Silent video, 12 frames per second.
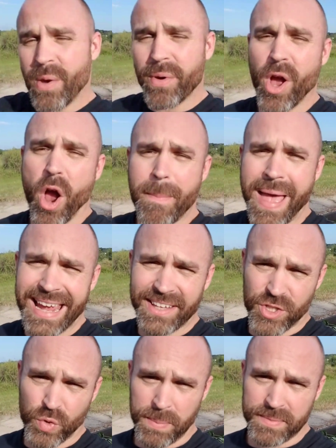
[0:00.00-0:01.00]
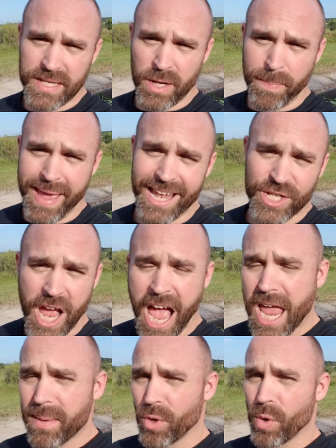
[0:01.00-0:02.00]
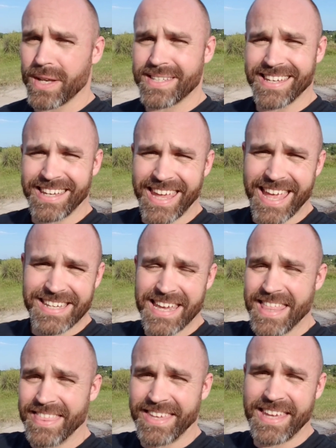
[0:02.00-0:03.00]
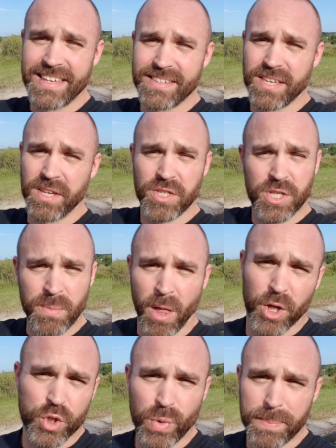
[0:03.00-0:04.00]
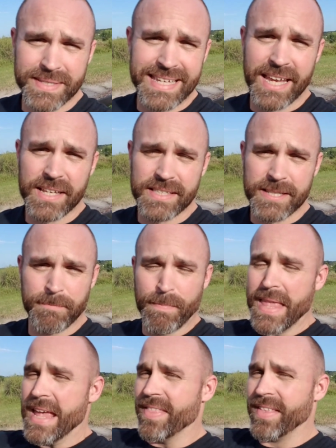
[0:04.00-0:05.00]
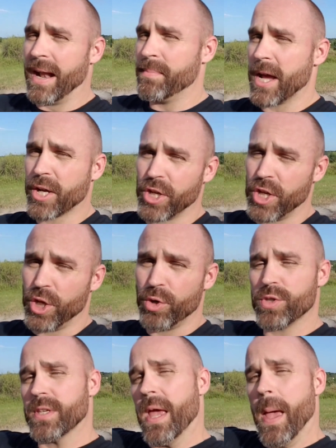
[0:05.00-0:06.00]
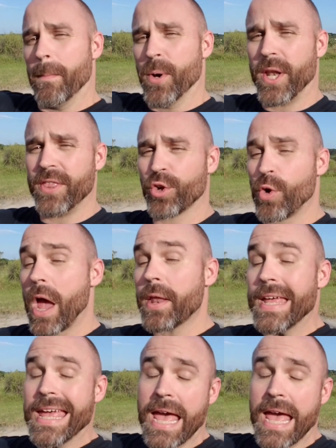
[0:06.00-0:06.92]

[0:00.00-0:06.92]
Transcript: here we are back at the sweet potato patch. I am going to get these smaller sweet potatoes that I'm not going to use, put in the ground.